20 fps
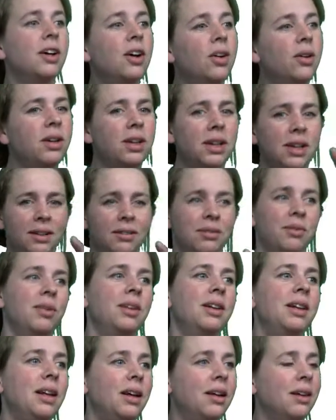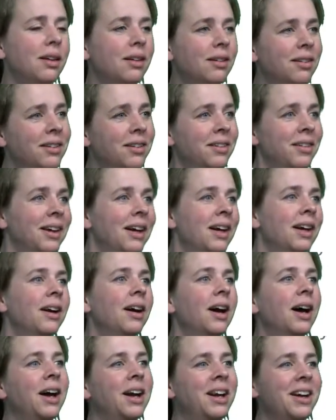Okay, like this.
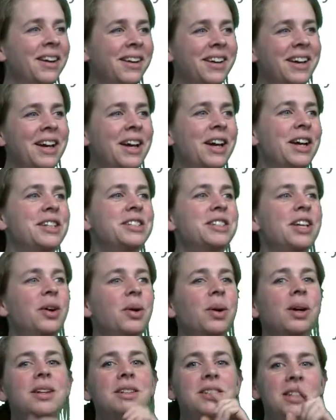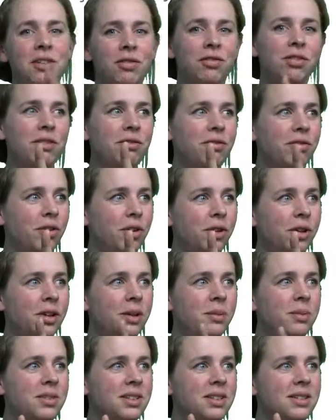So different
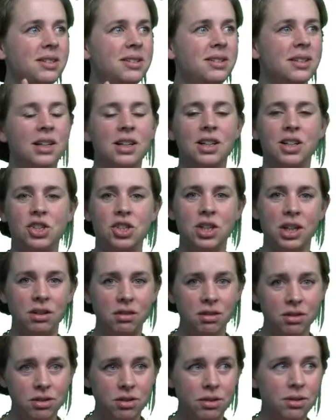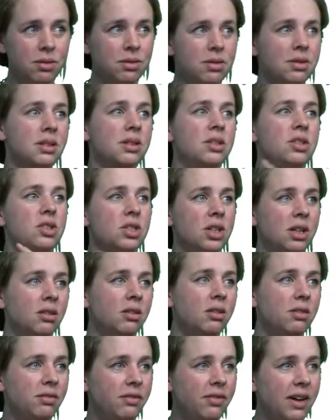forms is general truths,
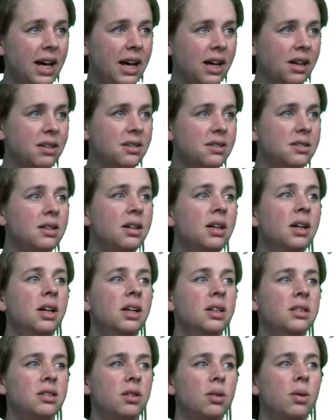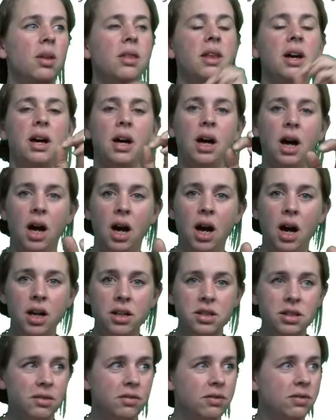general facts. So there are
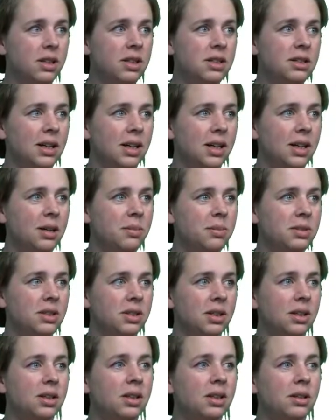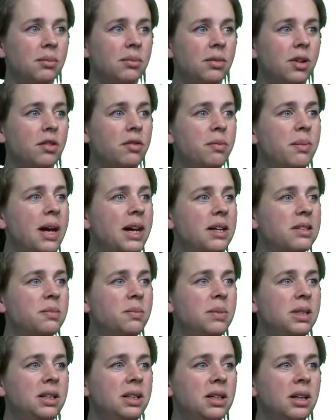different types of mass
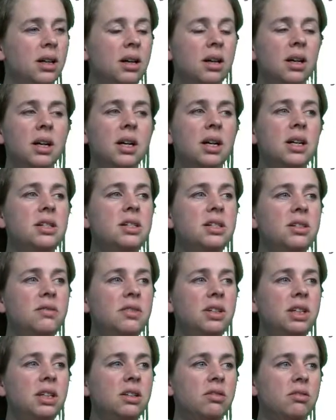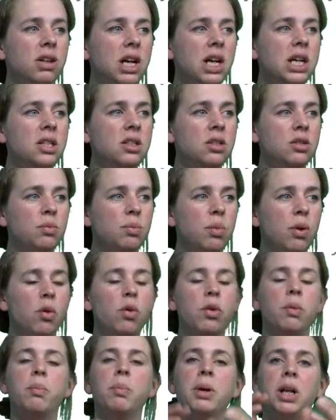media. TV and radio
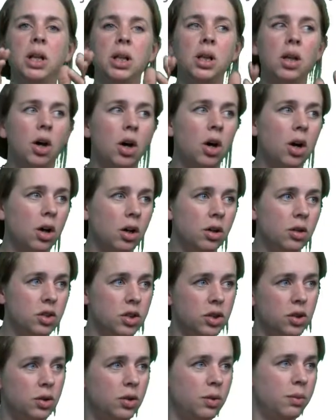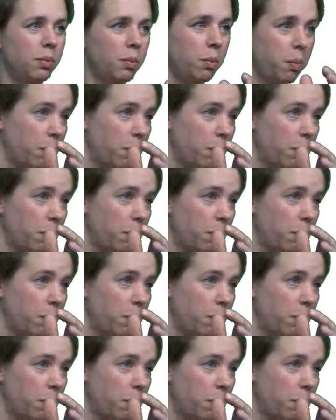both belong to